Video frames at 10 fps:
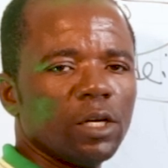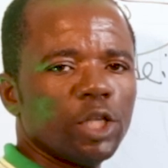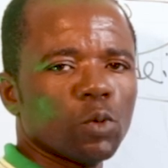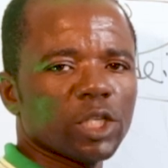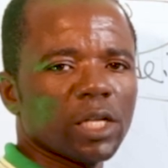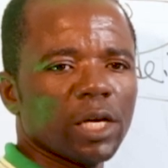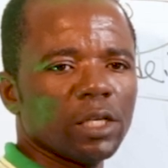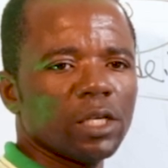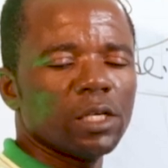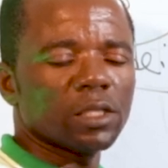The question now
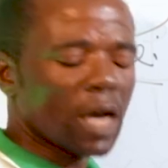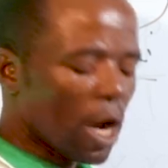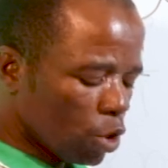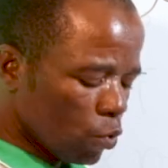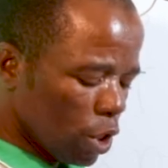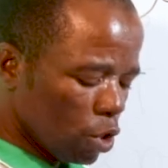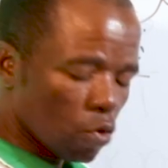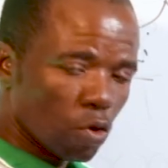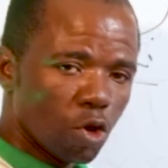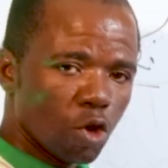is, how do we
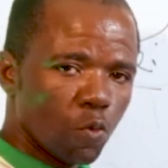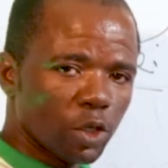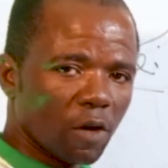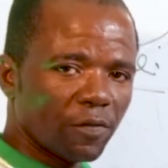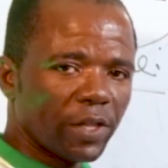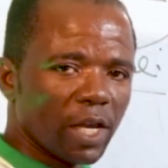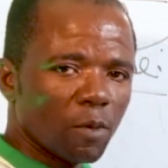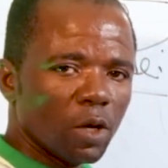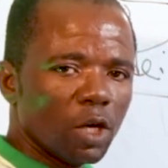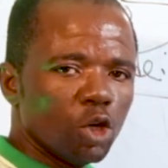know which of
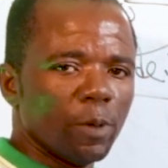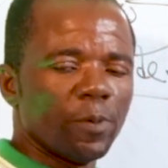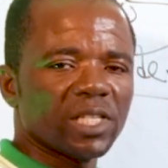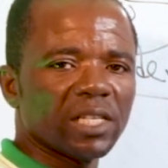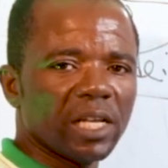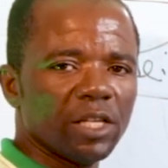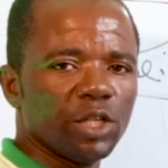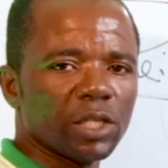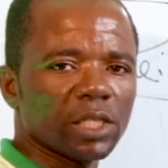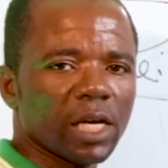them will be preferentially
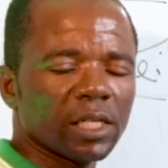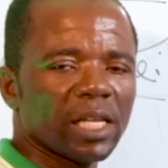discharged?